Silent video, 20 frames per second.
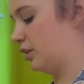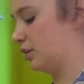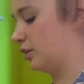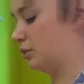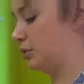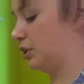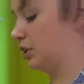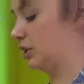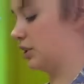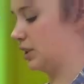
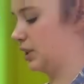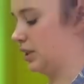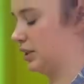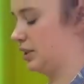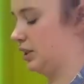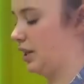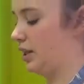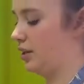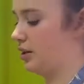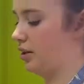So we're just going
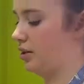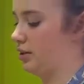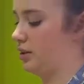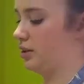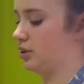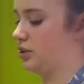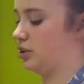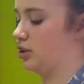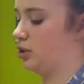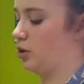to take all
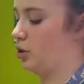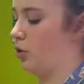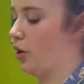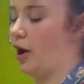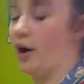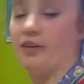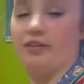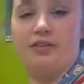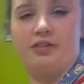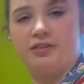this dough
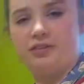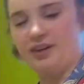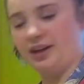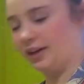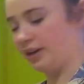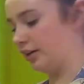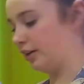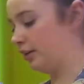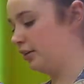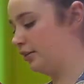off of
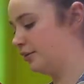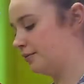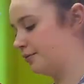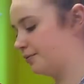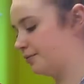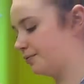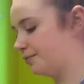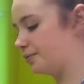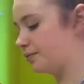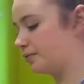here.
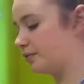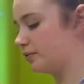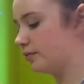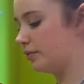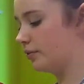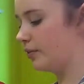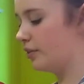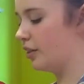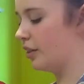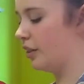
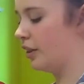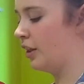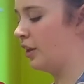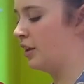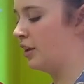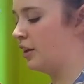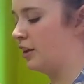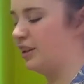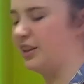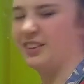
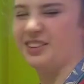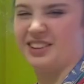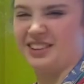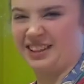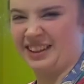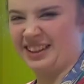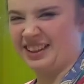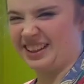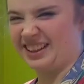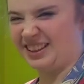You can
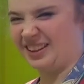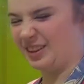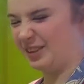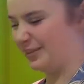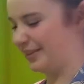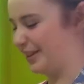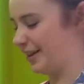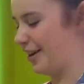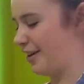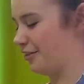lick a little
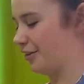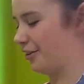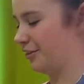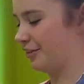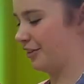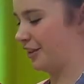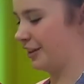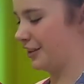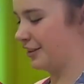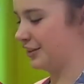bit off your
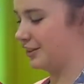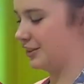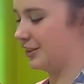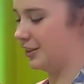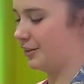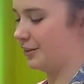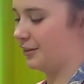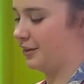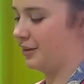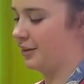fingers
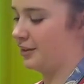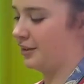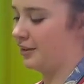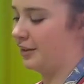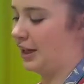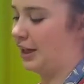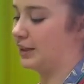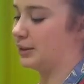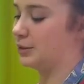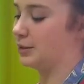though.
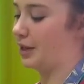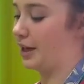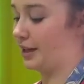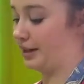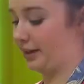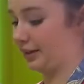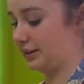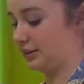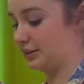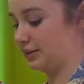That's what
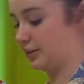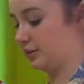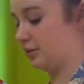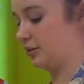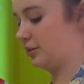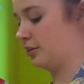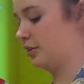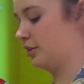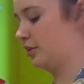I like to do.